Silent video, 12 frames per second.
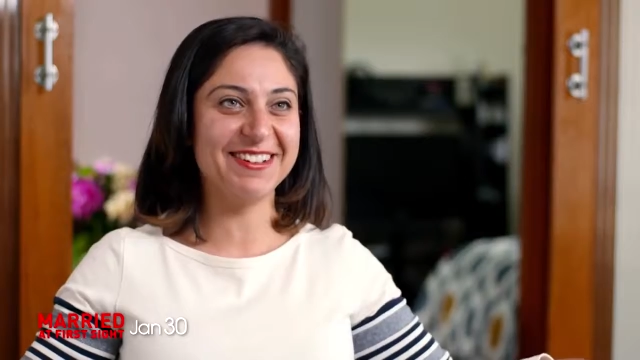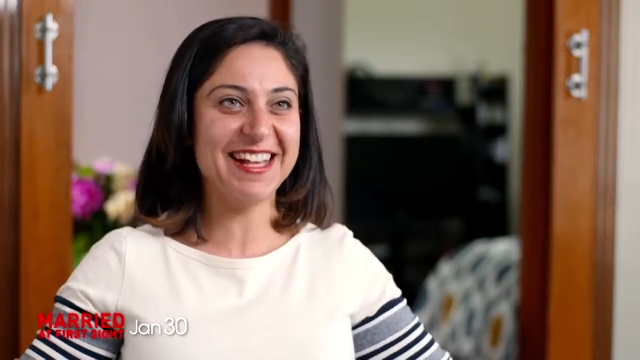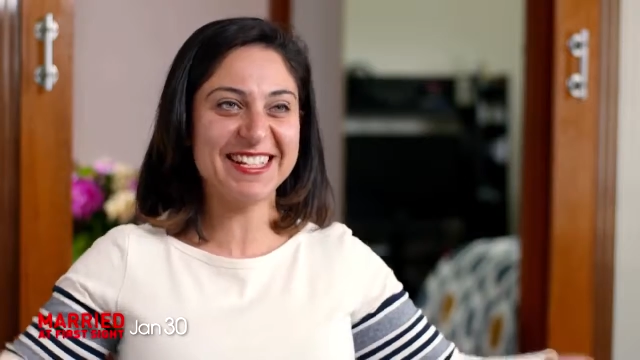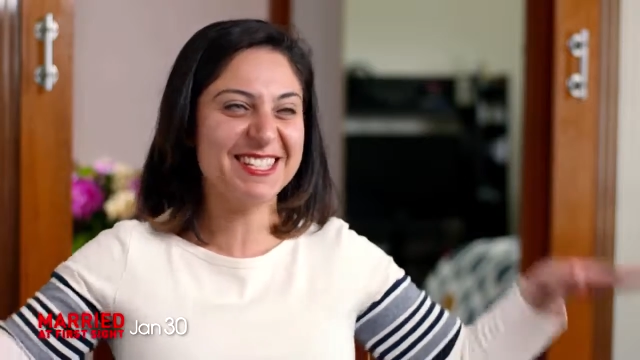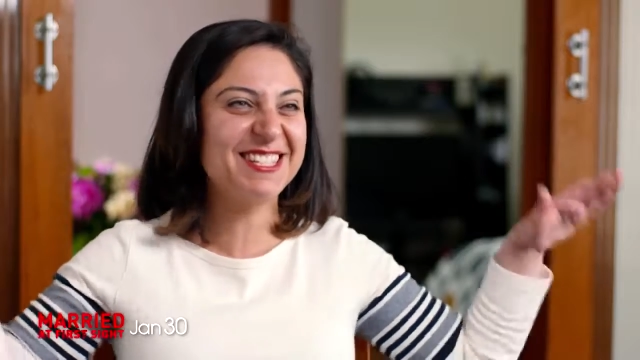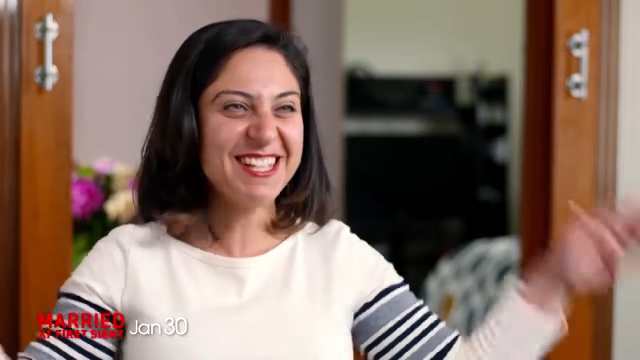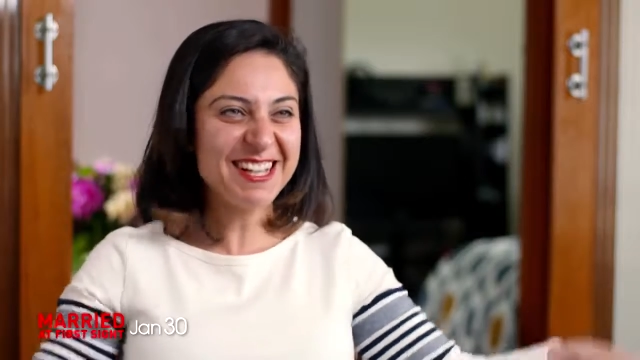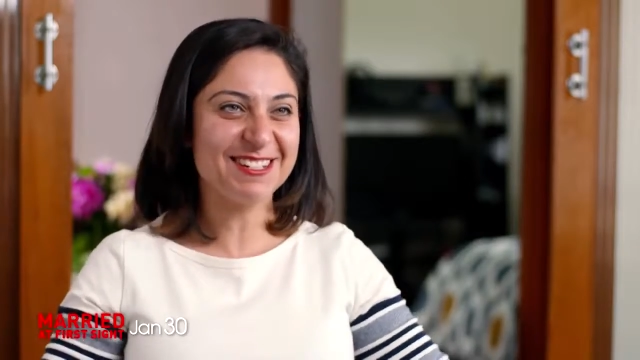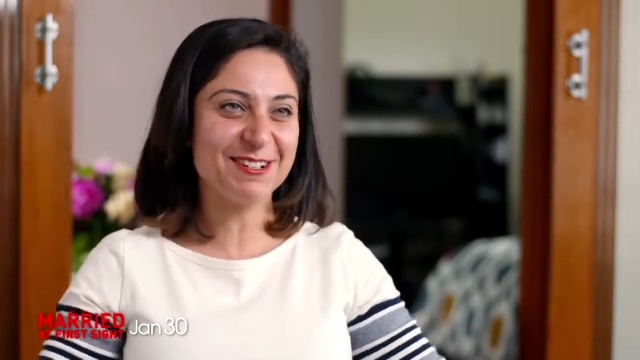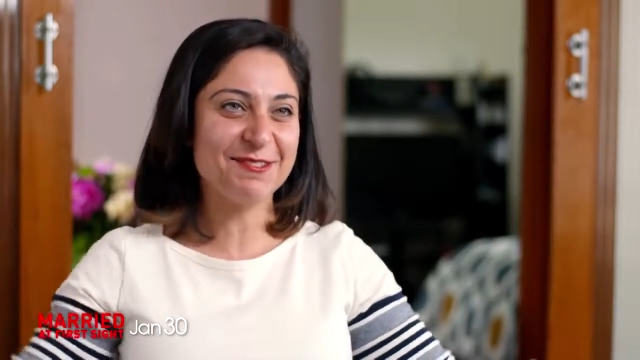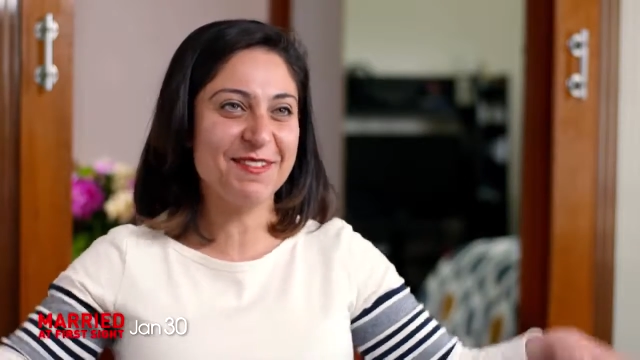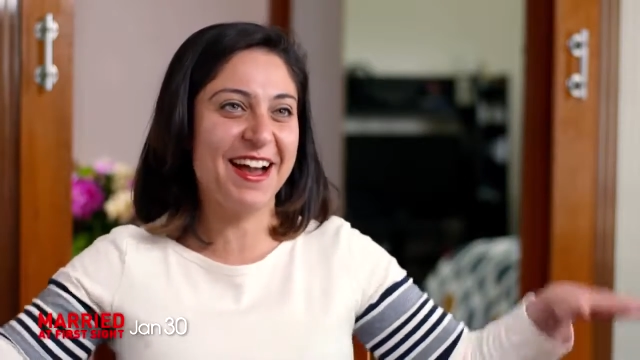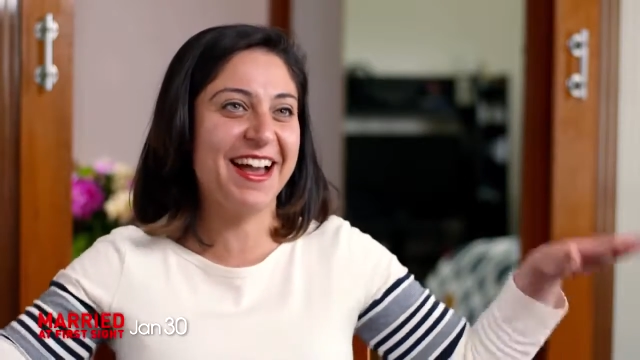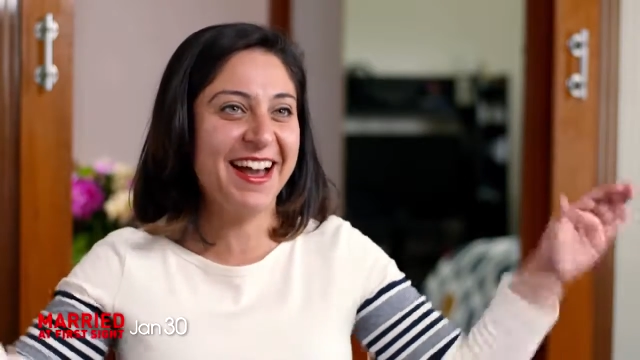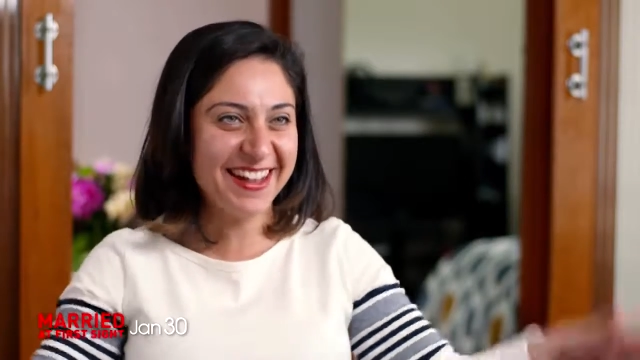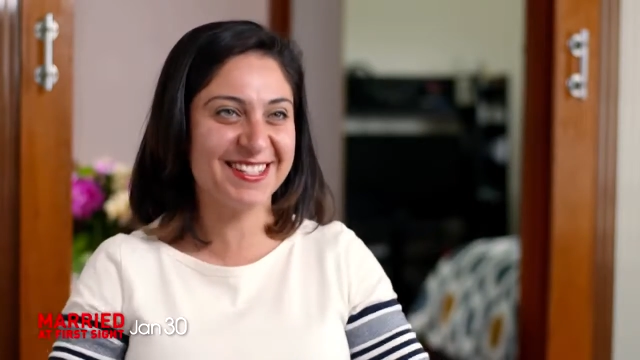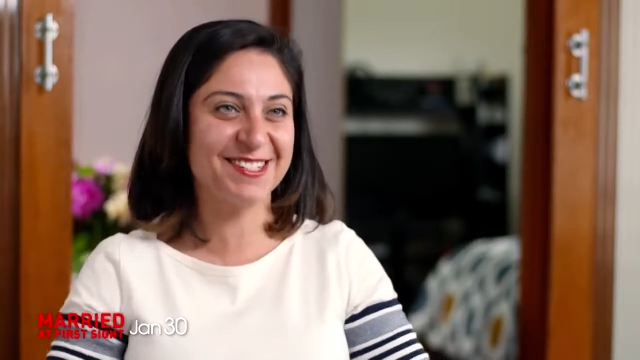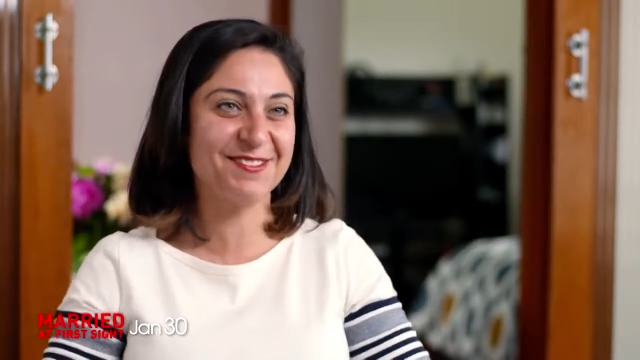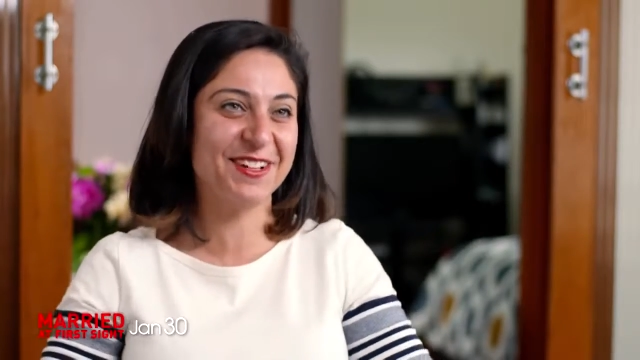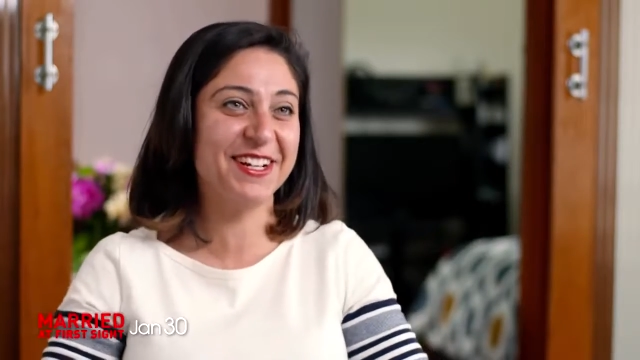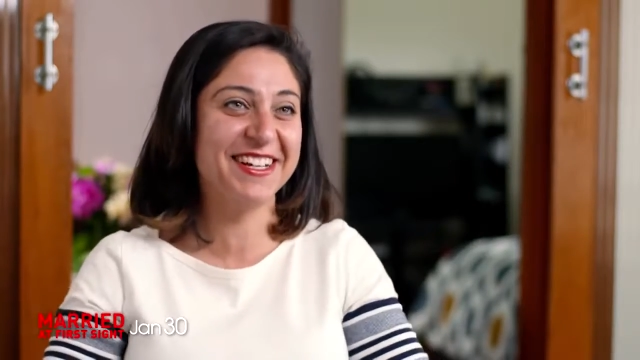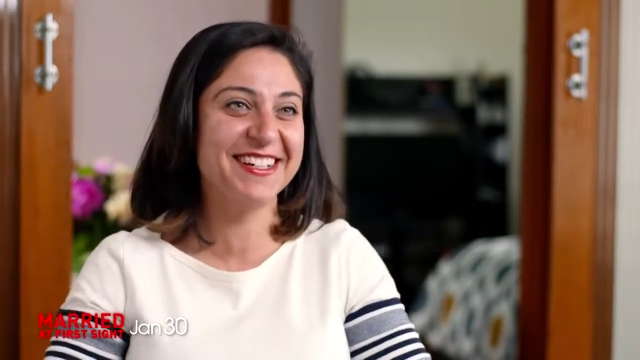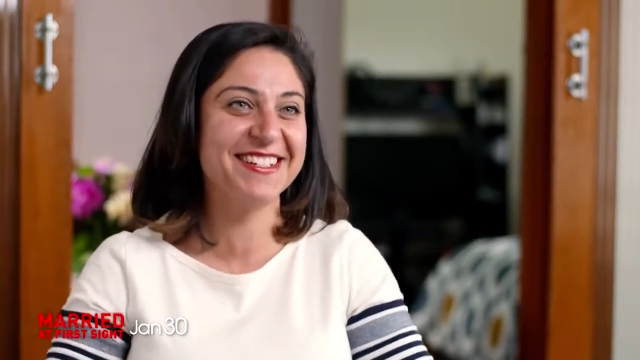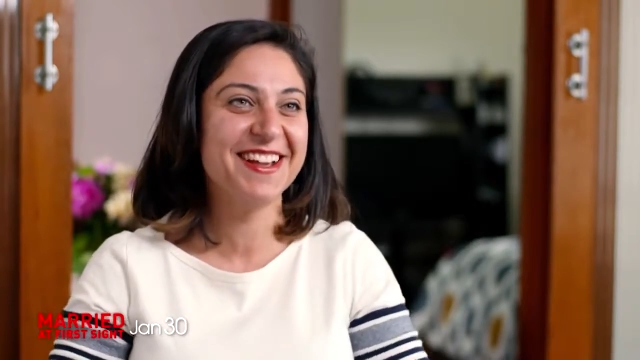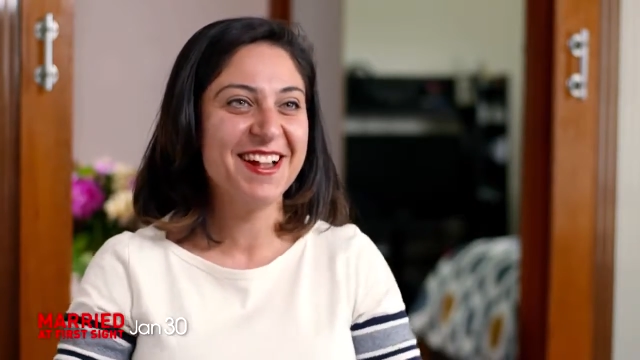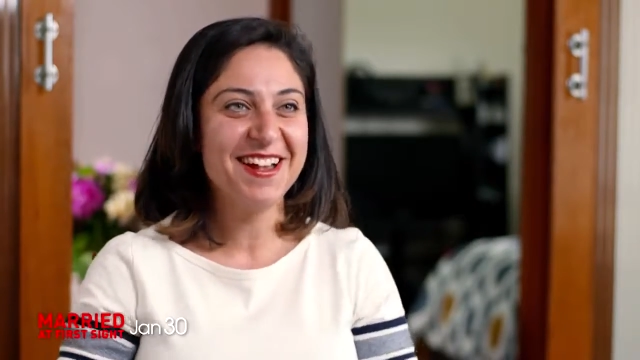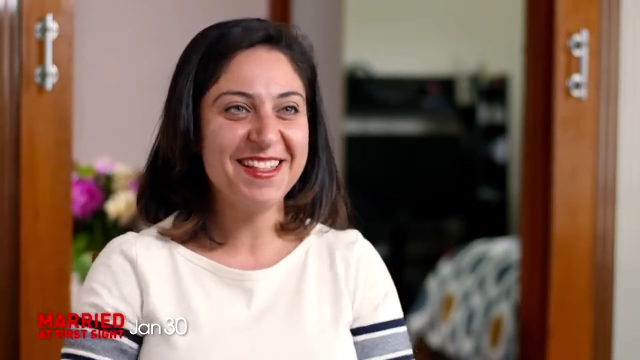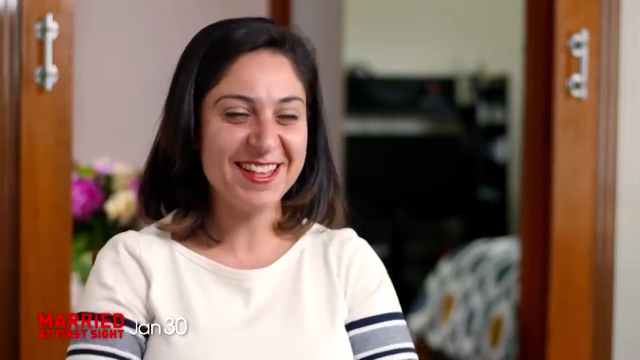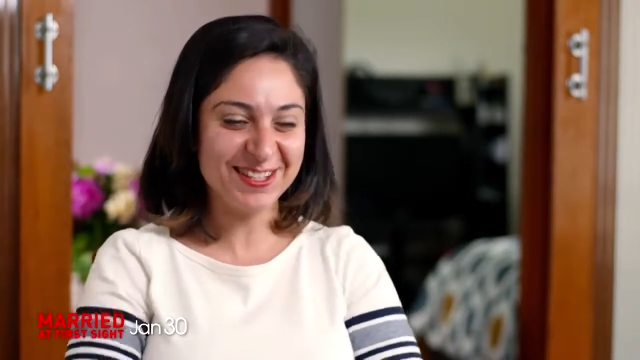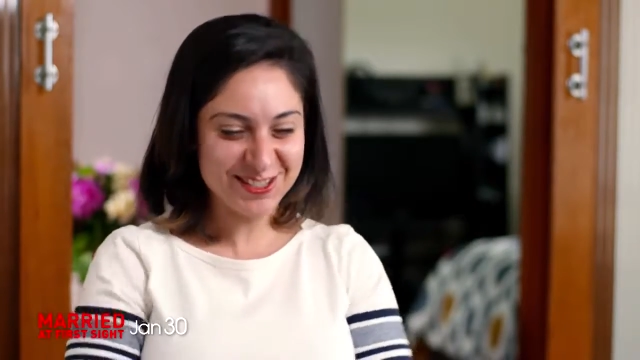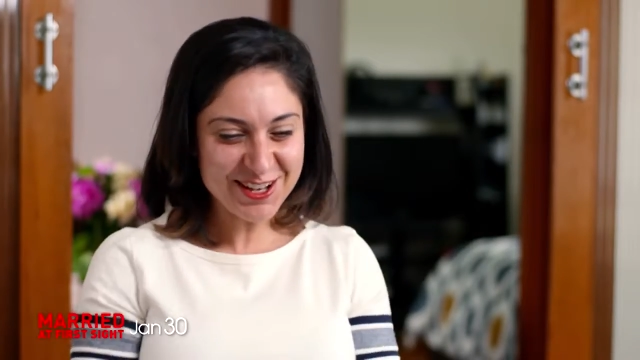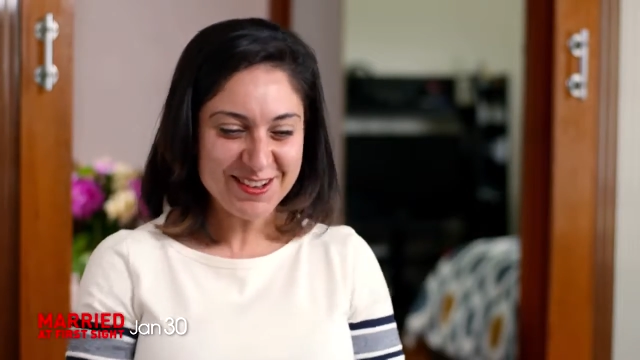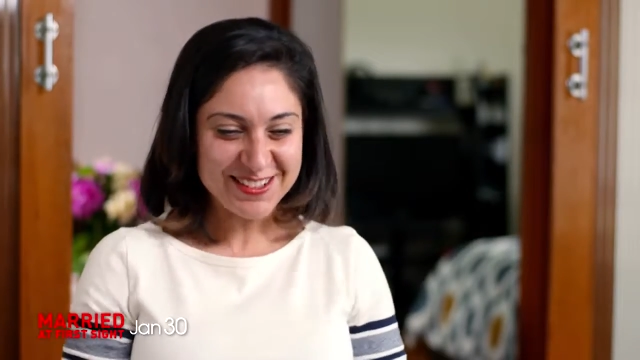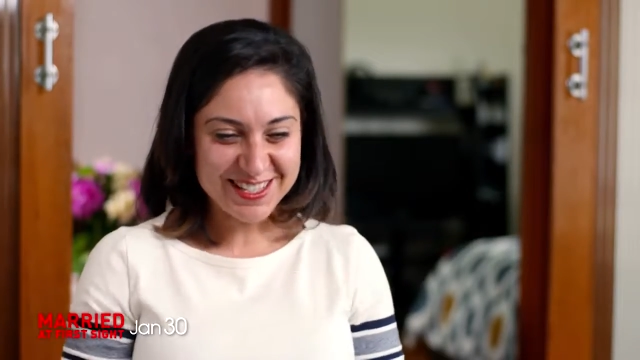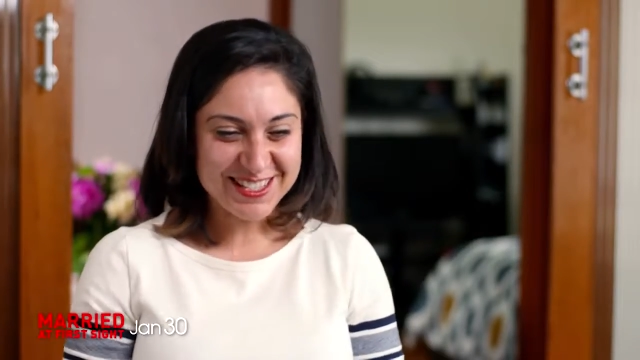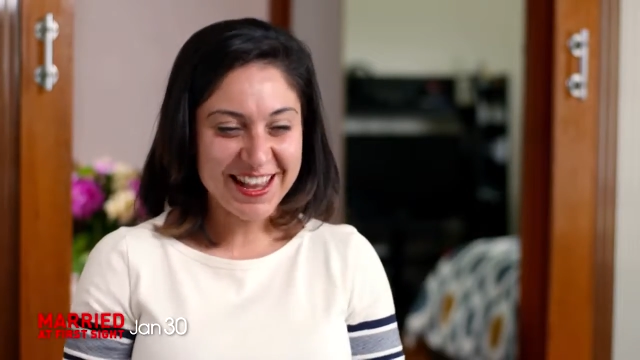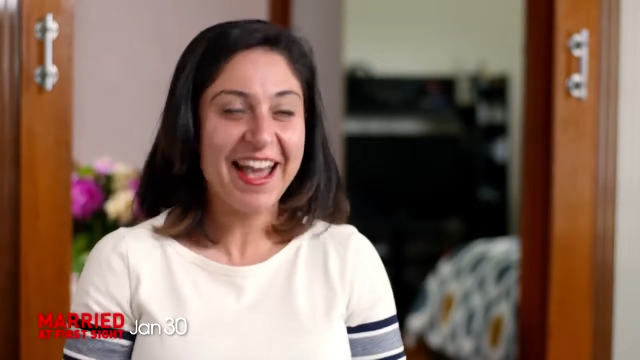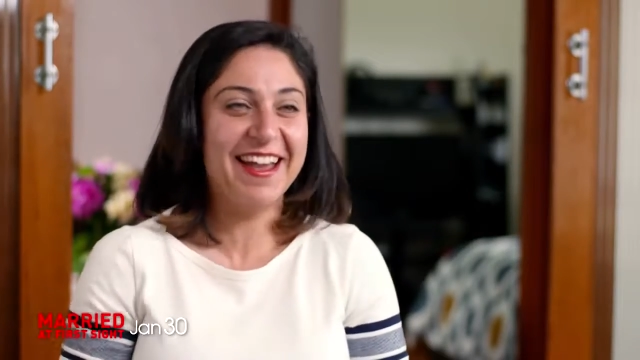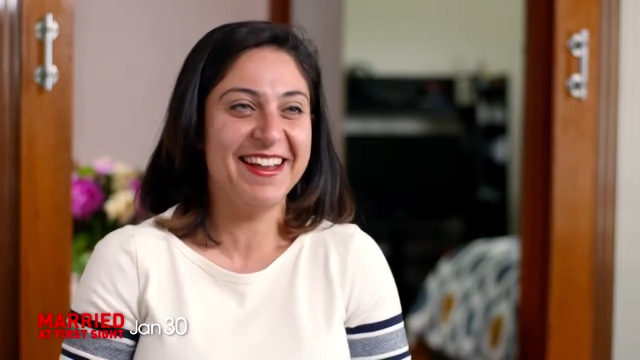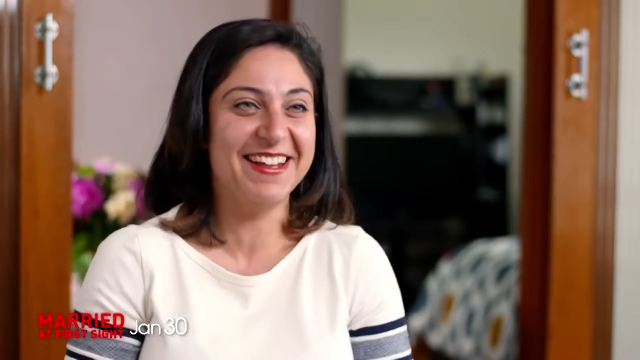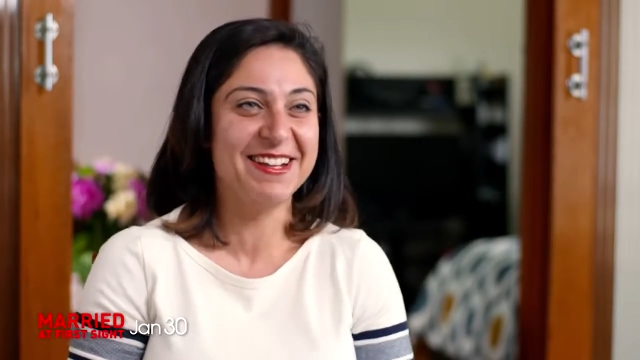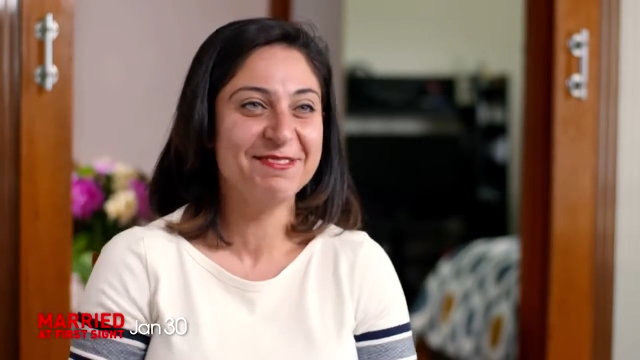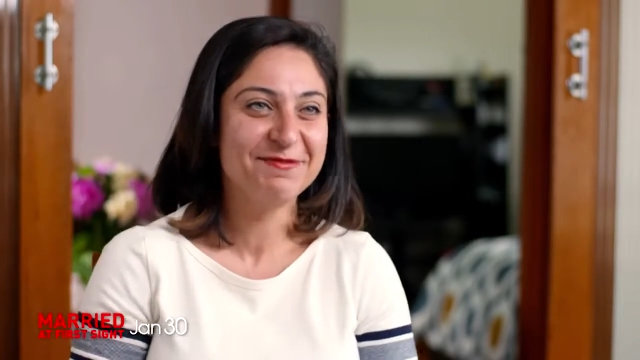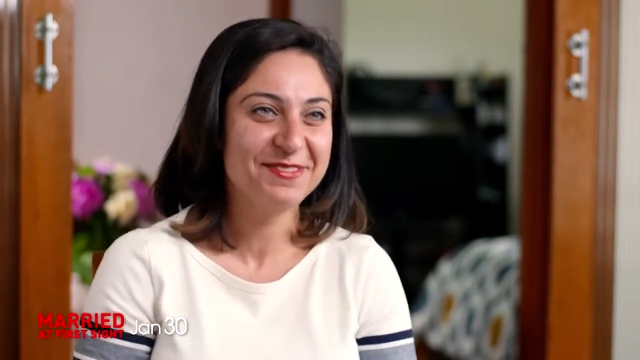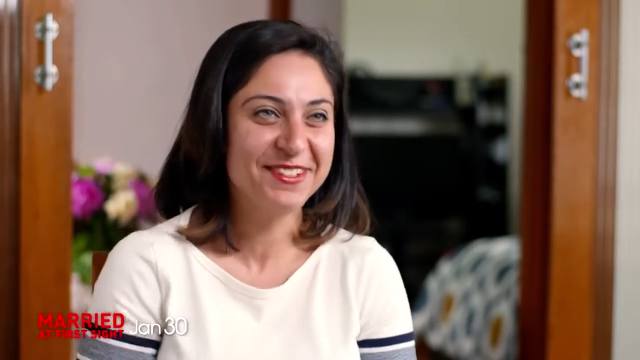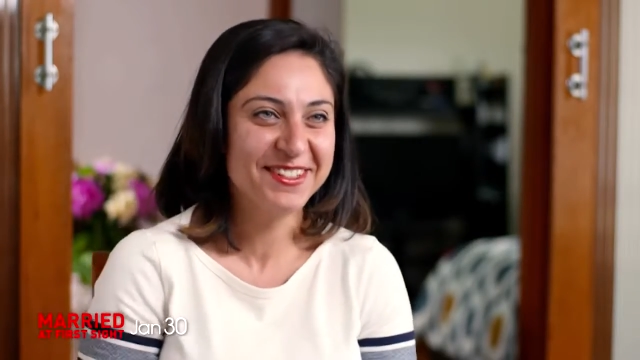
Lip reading: That's it, you're my husband. There's no escape.